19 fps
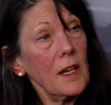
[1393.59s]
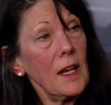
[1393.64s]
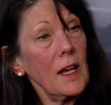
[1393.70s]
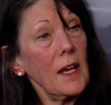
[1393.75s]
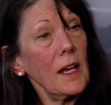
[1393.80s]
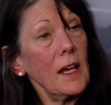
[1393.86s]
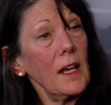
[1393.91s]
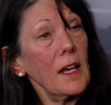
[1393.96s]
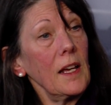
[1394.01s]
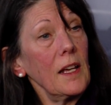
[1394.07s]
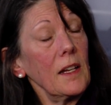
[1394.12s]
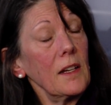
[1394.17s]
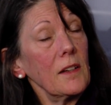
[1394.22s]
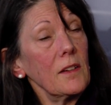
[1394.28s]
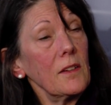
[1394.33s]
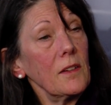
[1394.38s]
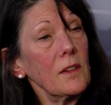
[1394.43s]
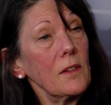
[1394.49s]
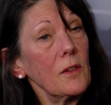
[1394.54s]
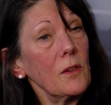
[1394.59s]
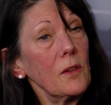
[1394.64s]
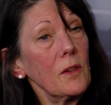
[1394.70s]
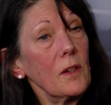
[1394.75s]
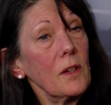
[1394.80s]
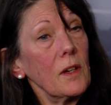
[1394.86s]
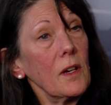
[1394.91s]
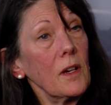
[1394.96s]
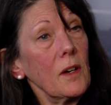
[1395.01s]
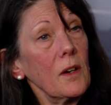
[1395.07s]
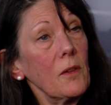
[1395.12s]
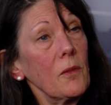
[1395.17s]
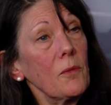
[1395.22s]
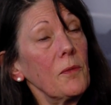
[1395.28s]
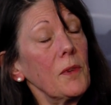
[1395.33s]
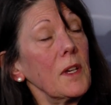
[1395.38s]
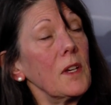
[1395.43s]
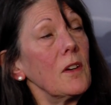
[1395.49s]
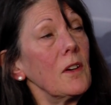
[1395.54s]
and uh,
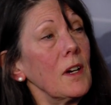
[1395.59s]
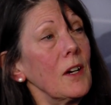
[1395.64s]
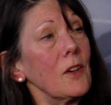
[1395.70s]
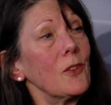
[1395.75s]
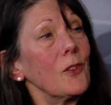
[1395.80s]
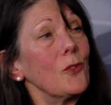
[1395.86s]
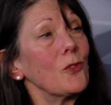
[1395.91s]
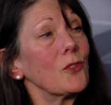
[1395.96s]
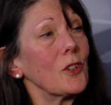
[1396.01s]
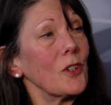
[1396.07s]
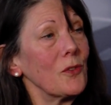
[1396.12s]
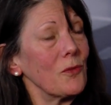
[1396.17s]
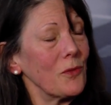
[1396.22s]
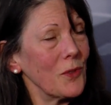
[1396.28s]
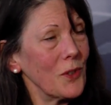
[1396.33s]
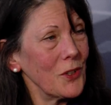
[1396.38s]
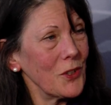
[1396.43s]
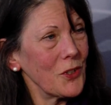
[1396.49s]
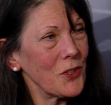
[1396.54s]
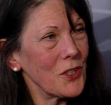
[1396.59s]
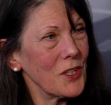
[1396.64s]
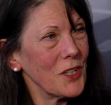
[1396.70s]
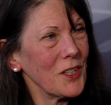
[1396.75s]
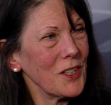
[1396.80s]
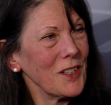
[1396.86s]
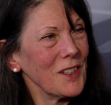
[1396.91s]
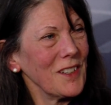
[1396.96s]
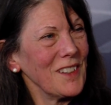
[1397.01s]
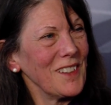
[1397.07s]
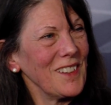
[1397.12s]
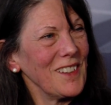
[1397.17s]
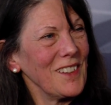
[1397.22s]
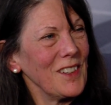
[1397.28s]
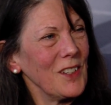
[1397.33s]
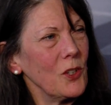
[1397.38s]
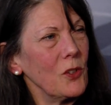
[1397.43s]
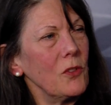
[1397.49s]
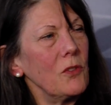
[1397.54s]
figure out who's on first,
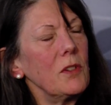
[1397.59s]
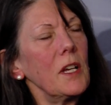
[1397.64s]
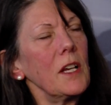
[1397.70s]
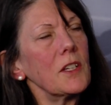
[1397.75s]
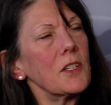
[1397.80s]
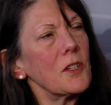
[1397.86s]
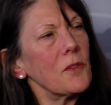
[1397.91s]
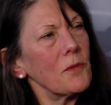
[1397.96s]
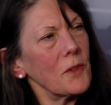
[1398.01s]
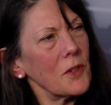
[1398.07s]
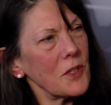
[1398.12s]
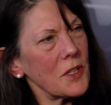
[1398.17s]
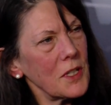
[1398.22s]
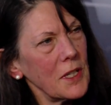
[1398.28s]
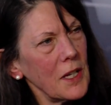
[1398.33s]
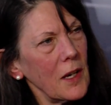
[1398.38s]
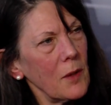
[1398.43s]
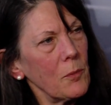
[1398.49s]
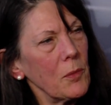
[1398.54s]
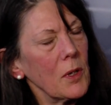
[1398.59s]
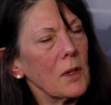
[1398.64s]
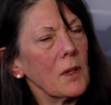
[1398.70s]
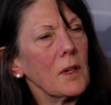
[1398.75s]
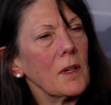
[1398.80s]
who takes the first step.